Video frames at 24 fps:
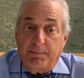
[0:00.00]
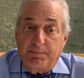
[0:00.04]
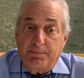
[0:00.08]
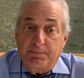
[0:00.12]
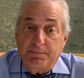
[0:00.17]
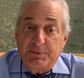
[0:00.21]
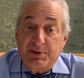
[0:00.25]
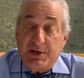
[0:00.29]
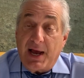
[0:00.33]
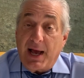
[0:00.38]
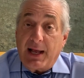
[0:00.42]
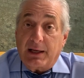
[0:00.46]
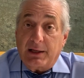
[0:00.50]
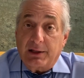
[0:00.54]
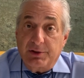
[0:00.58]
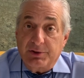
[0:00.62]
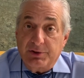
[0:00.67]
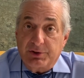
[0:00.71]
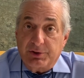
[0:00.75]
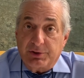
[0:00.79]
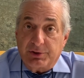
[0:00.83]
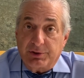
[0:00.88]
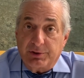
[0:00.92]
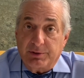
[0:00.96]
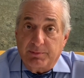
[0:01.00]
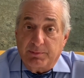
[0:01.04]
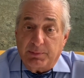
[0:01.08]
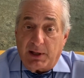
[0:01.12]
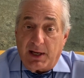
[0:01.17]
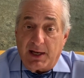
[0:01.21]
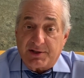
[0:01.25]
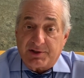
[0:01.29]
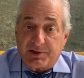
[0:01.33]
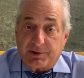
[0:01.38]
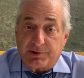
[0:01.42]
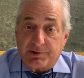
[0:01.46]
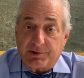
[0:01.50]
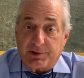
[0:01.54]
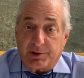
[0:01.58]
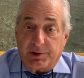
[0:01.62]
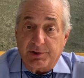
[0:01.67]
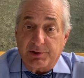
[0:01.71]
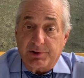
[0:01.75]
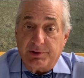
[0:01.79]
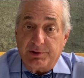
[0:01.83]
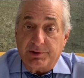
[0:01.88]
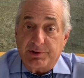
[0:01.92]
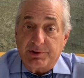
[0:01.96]
challenge plastic
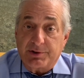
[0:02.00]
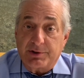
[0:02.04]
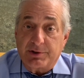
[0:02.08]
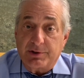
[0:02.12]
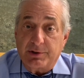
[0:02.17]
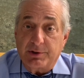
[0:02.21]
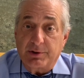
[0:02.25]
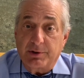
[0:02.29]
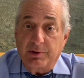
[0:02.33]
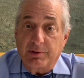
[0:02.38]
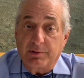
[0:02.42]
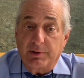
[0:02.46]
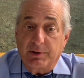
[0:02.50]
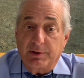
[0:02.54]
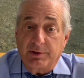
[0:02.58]
surgeons, to